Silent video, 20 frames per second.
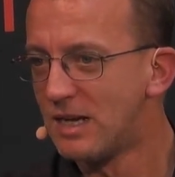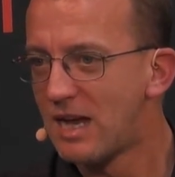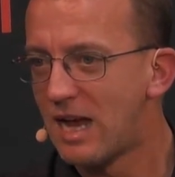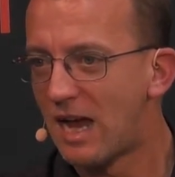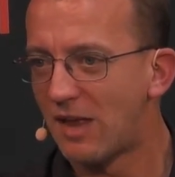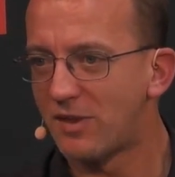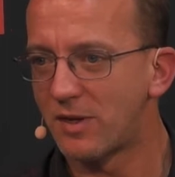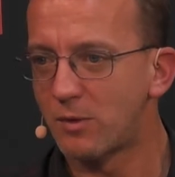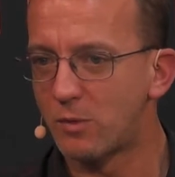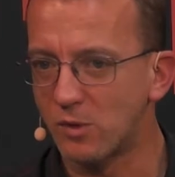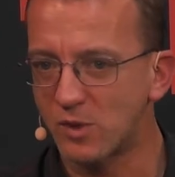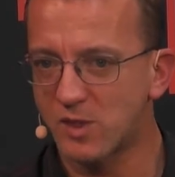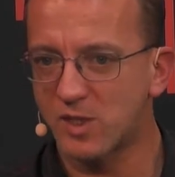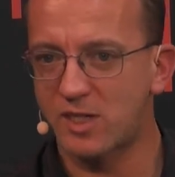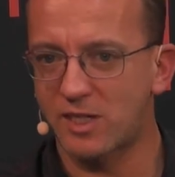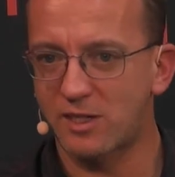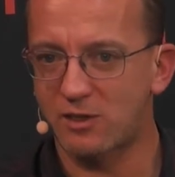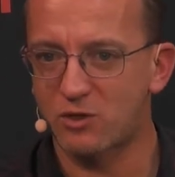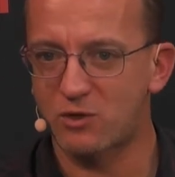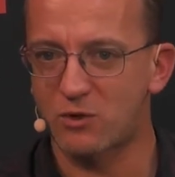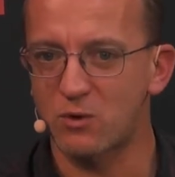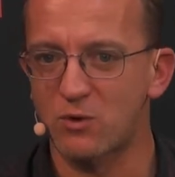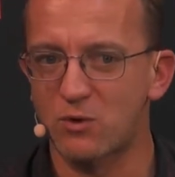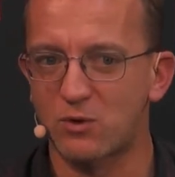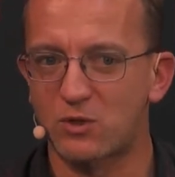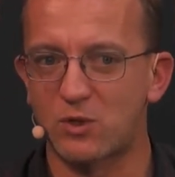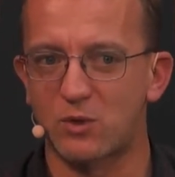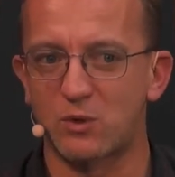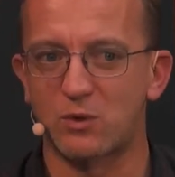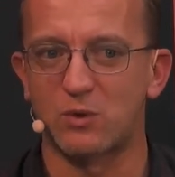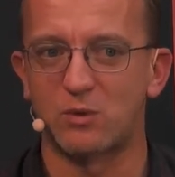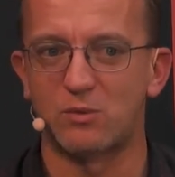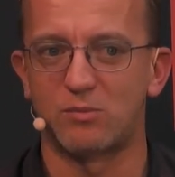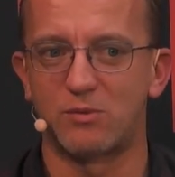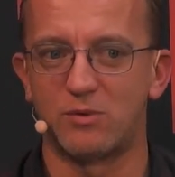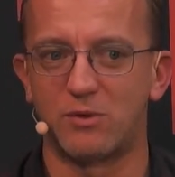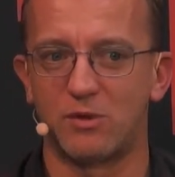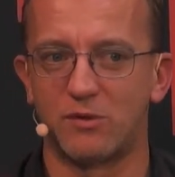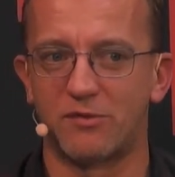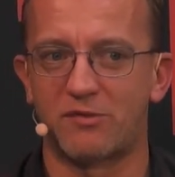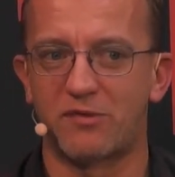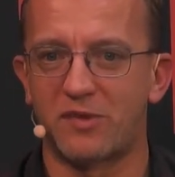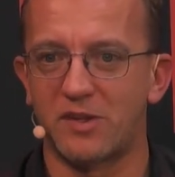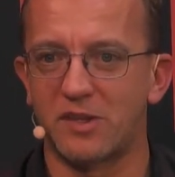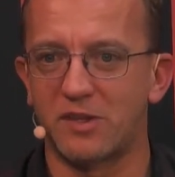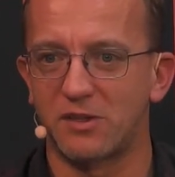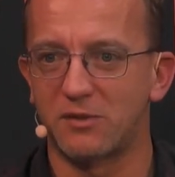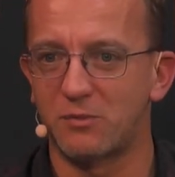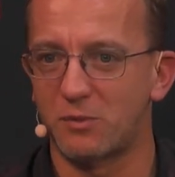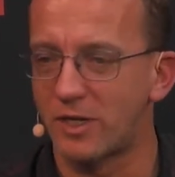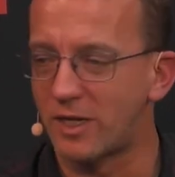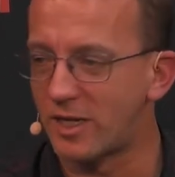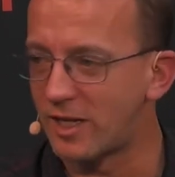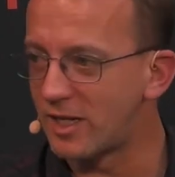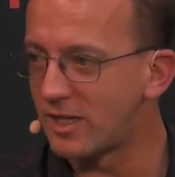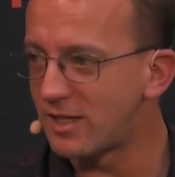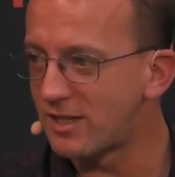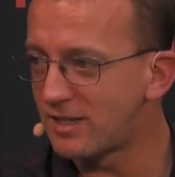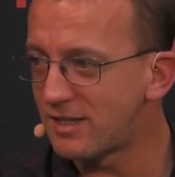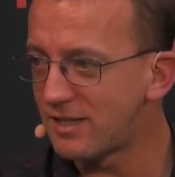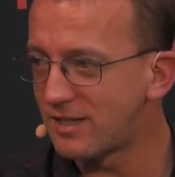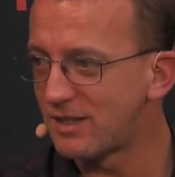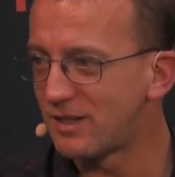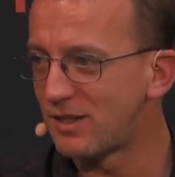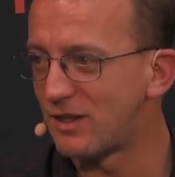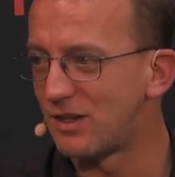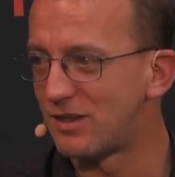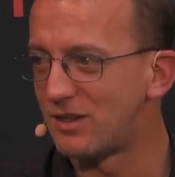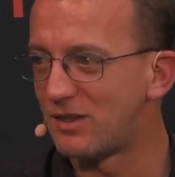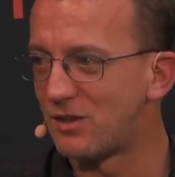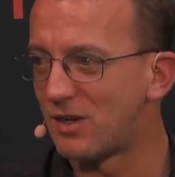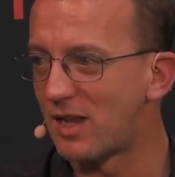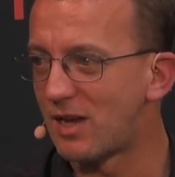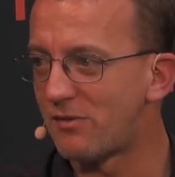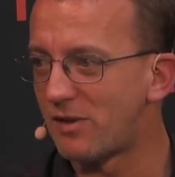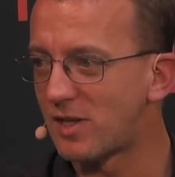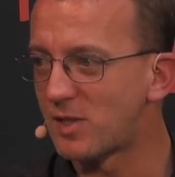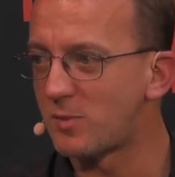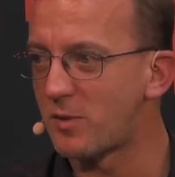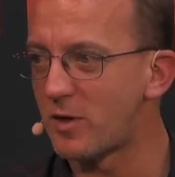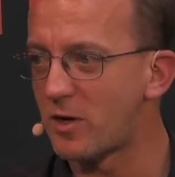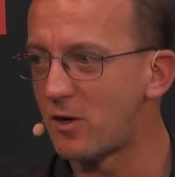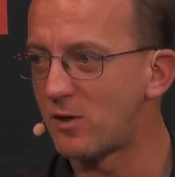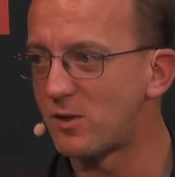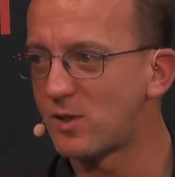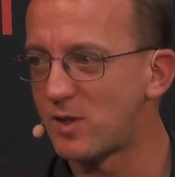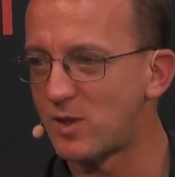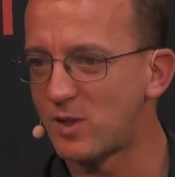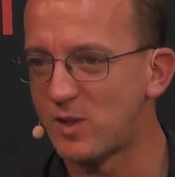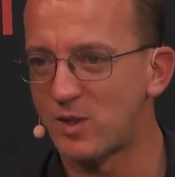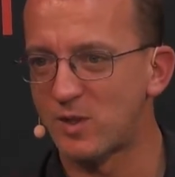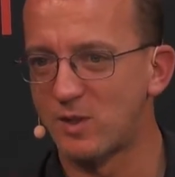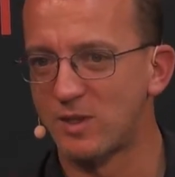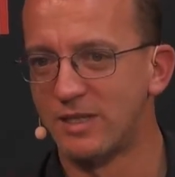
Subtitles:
I think we'll stay true to the field we're in. The live experience is